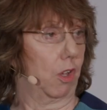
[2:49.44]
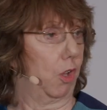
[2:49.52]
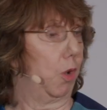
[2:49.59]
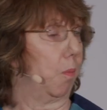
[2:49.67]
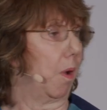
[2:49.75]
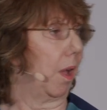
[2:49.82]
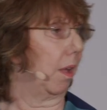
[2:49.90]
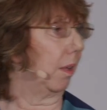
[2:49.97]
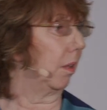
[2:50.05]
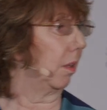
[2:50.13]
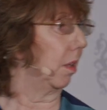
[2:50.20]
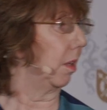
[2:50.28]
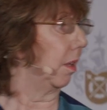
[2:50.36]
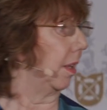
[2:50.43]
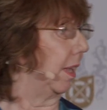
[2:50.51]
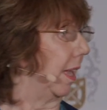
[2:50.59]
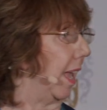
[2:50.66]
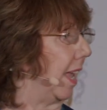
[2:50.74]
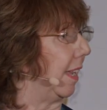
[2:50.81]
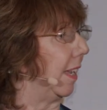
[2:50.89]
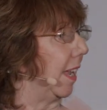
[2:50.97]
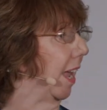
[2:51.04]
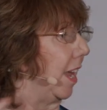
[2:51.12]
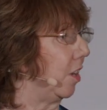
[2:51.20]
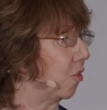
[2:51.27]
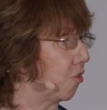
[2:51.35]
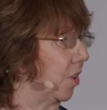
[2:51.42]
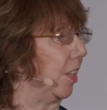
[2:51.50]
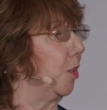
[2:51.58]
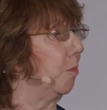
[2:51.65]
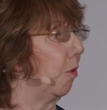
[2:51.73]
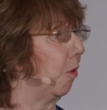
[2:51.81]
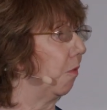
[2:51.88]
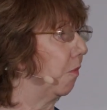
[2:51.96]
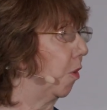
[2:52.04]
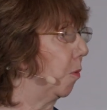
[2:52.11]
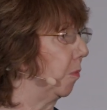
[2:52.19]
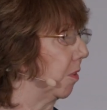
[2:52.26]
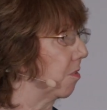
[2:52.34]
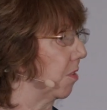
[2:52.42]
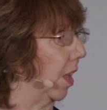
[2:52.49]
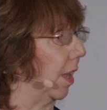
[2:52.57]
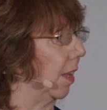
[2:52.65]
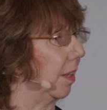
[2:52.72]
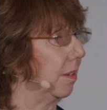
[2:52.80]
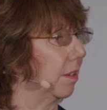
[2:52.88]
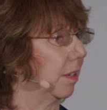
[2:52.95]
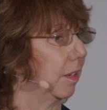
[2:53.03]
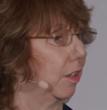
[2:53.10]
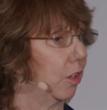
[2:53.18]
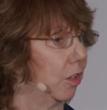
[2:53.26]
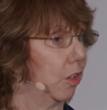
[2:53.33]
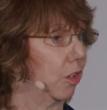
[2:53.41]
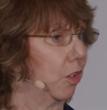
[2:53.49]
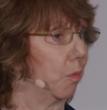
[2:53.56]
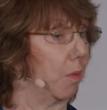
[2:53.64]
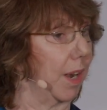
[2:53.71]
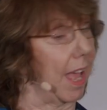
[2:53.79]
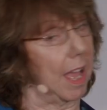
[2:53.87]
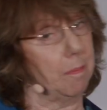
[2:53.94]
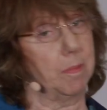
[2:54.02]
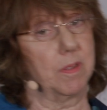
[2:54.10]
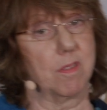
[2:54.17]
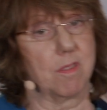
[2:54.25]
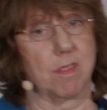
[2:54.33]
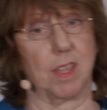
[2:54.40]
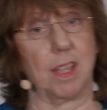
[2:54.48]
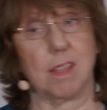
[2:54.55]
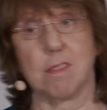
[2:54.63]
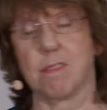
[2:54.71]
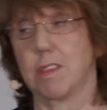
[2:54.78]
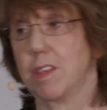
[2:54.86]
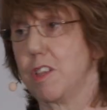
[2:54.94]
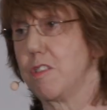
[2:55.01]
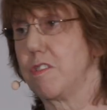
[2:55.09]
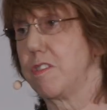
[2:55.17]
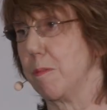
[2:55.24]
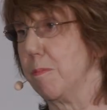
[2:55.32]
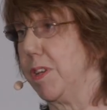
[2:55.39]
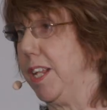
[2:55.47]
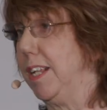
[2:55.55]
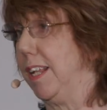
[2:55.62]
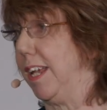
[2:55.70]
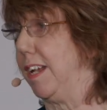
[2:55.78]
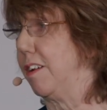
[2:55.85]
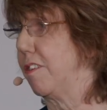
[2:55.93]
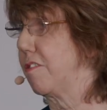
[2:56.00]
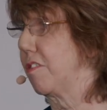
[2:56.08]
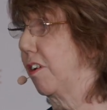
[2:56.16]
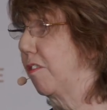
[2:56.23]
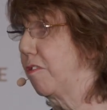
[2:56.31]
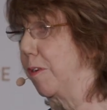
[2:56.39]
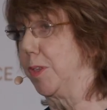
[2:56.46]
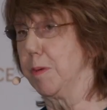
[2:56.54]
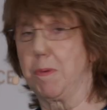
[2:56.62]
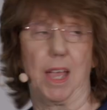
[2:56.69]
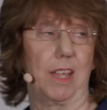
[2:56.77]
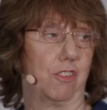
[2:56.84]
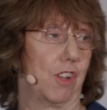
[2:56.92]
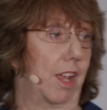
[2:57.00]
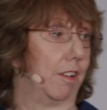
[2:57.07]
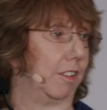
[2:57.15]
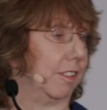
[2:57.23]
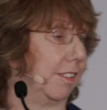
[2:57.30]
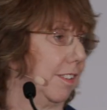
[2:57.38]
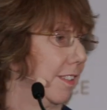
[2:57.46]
who are engaged in the more formal side, what happens is somebody leaks from the back channel.